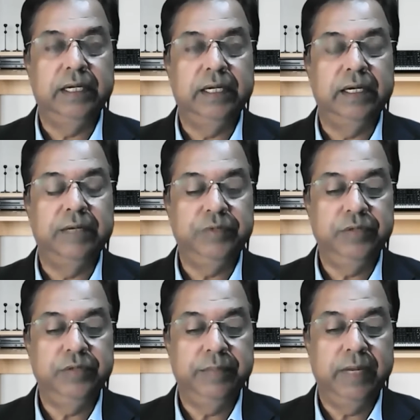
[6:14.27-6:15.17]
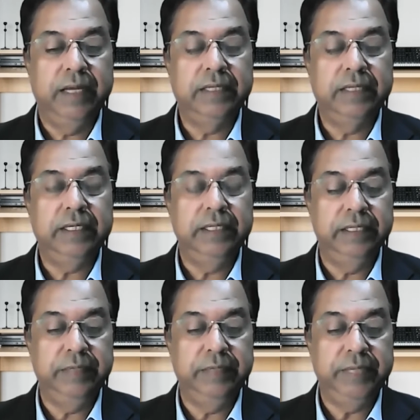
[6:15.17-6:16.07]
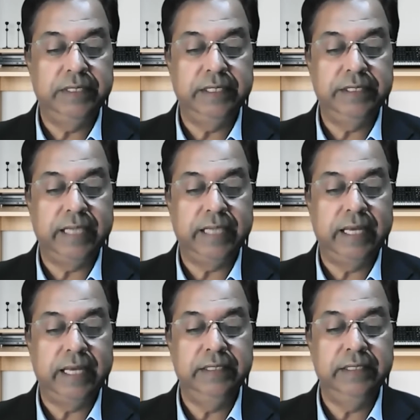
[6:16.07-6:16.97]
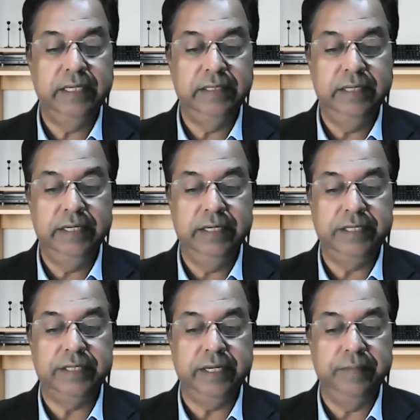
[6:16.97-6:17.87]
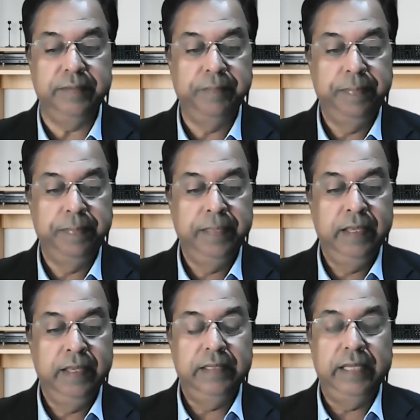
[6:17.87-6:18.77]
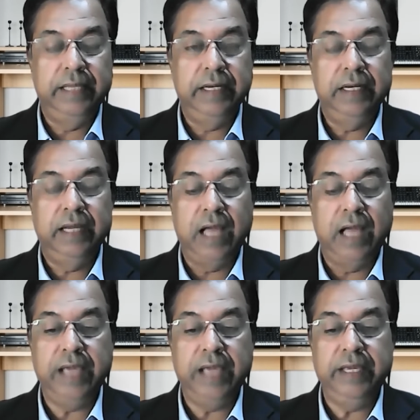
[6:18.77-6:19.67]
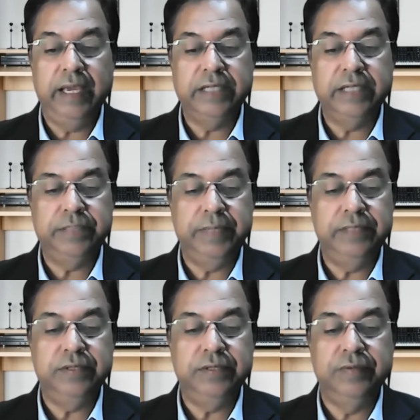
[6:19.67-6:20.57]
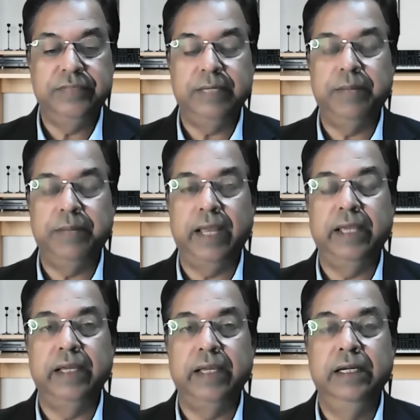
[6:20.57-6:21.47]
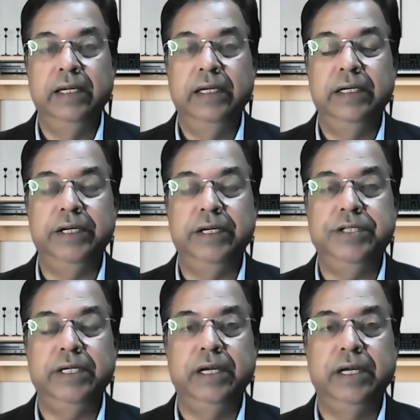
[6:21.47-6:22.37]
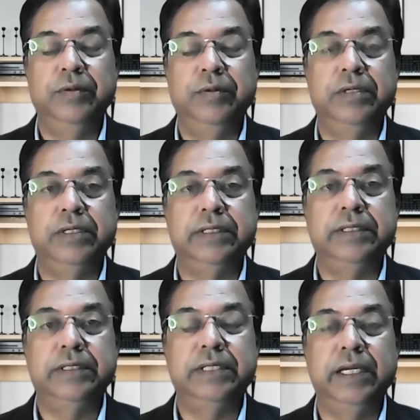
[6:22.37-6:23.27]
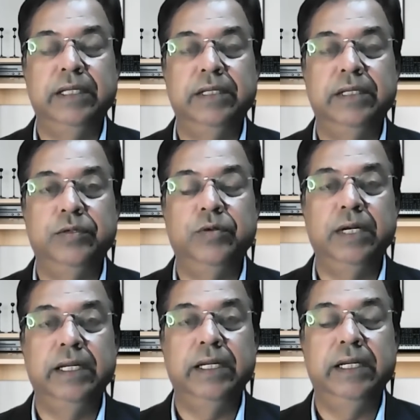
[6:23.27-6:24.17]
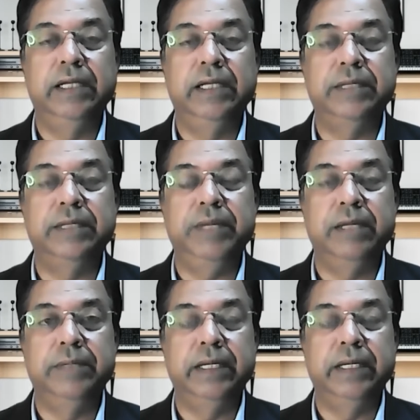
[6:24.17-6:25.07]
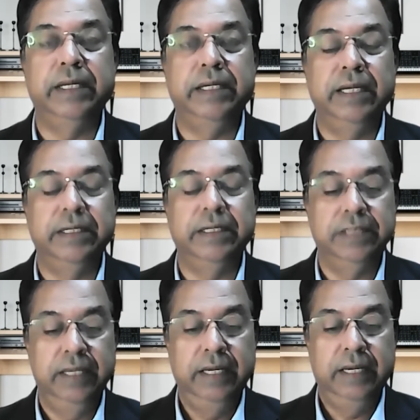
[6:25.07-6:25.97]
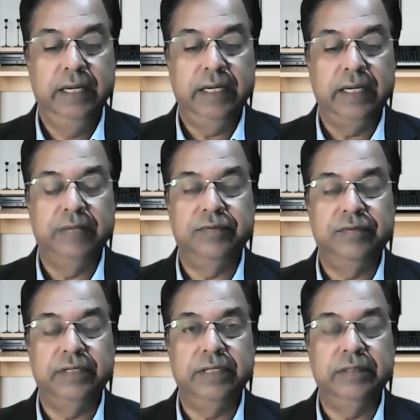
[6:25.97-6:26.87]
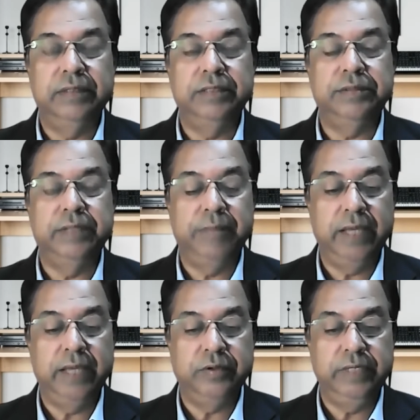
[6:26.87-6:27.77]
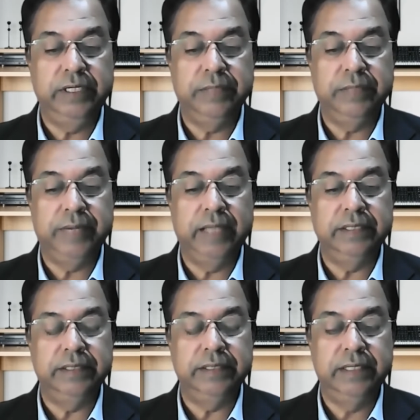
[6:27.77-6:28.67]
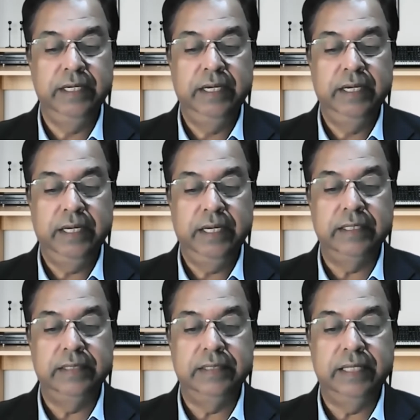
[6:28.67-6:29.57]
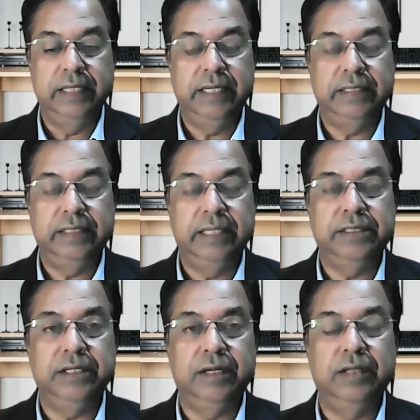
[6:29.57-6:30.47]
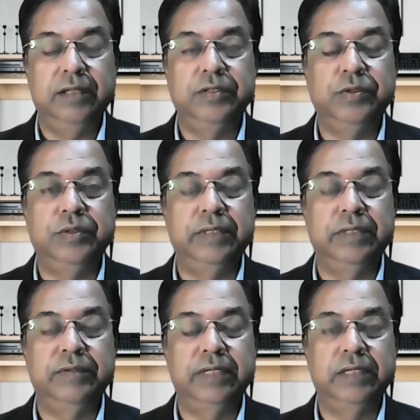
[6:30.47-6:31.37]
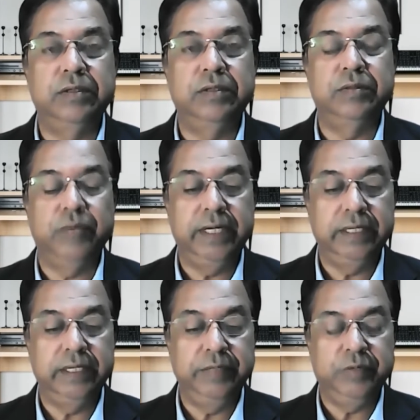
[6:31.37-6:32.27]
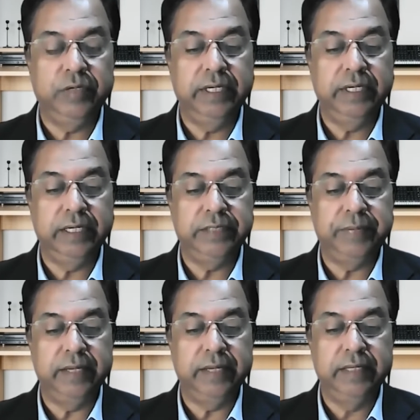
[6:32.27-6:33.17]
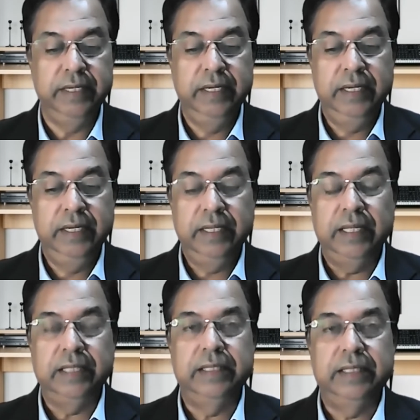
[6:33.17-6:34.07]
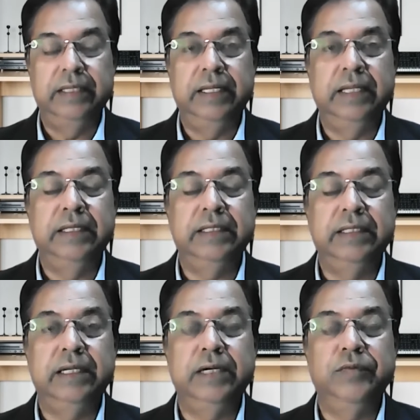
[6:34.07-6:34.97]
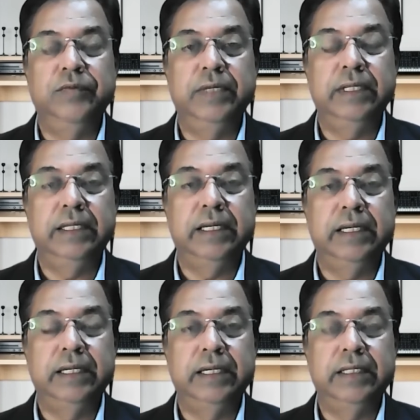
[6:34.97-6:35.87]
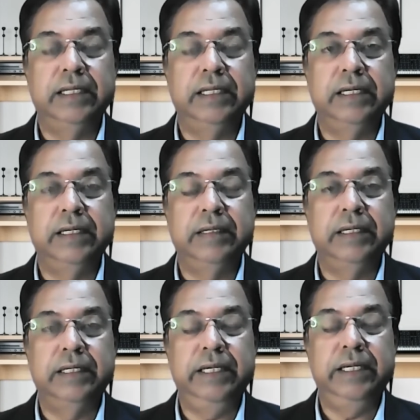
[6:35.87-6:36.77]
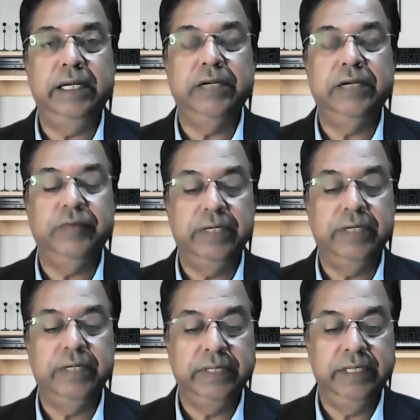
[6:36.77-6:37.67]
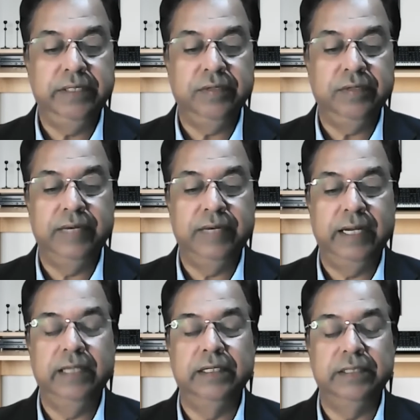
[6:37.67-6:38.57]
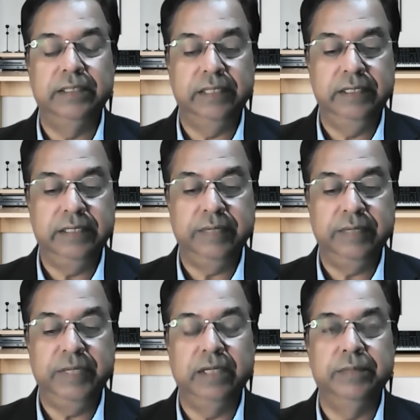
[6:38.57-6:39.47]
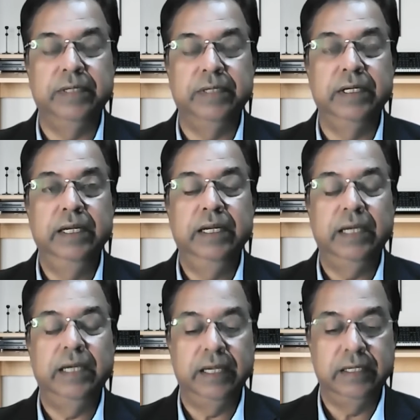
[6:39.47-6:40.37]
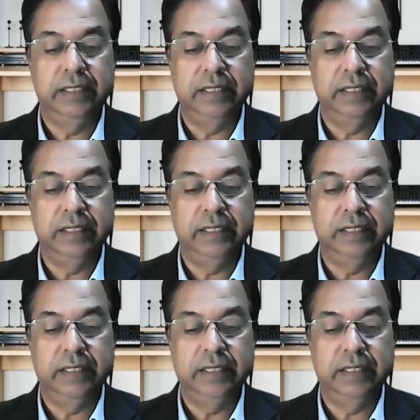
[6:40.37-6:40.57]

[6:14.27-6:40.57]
up to the mark, remains a challenge and risky. Then high expense of supplying, reaching out, say in the rural areas, semi-urban areas, to the micro enterprises. That's also quite an important aspect. Then the third one, the inadequate presence of lenders in semi-urban and